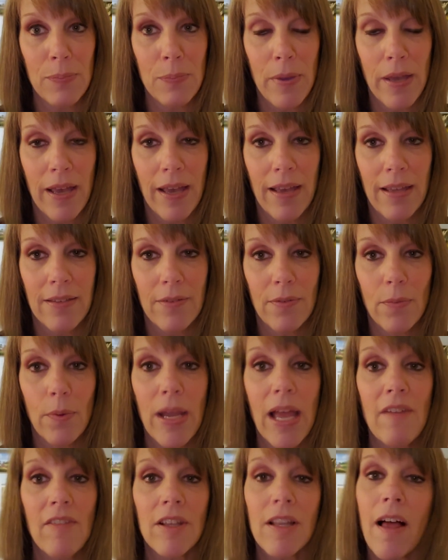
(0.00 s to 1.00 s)
but
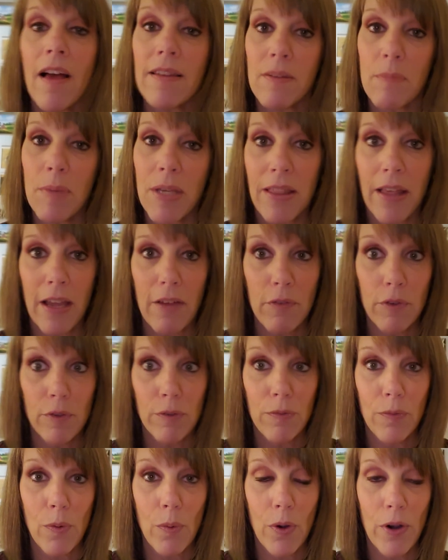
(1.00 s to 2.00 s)
we have a lot to be
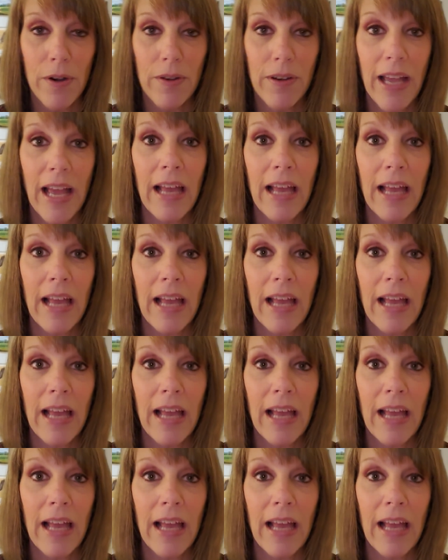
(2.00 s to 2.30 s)
thankful for,